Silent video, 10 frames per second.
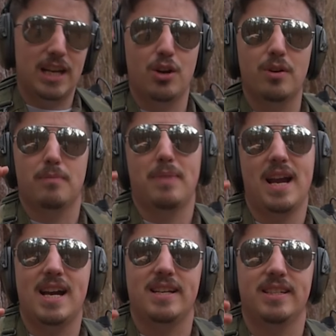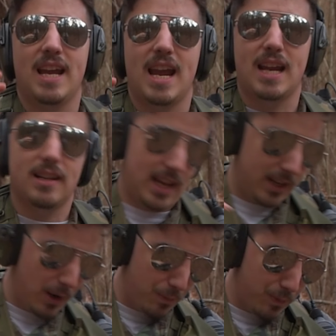of go to the past and like
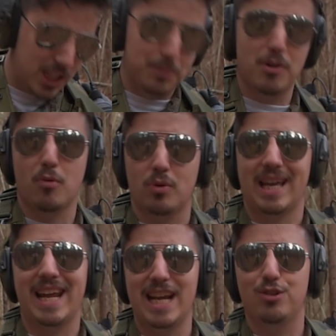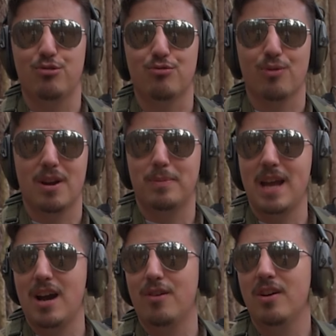experiment with that A2 grip.
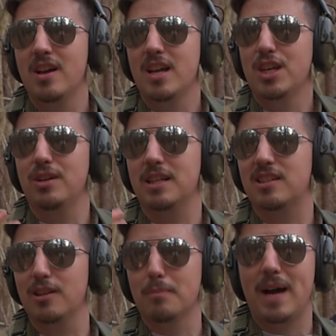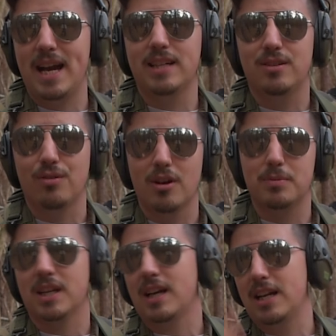Now, you can still buy A2 grips,
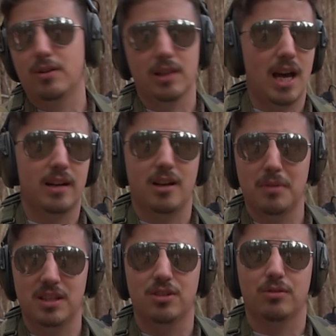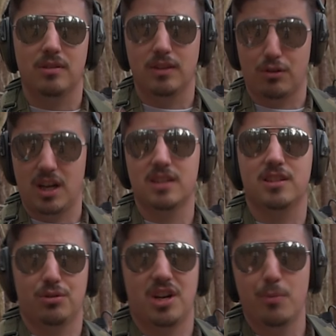like I know a lot of companies their guns
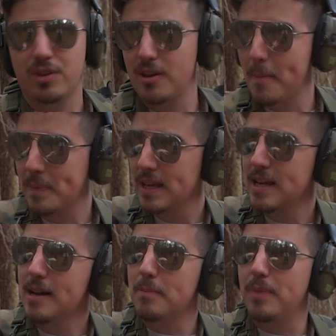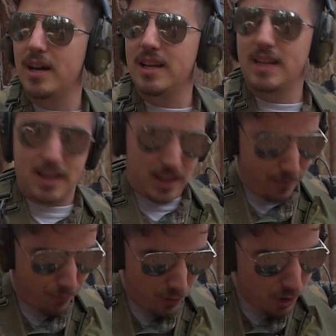still come with them, but
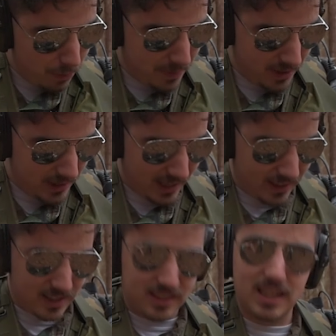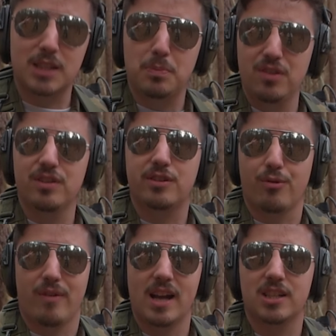for an old build like this, that's period
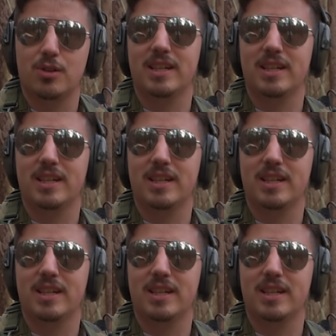correct. So I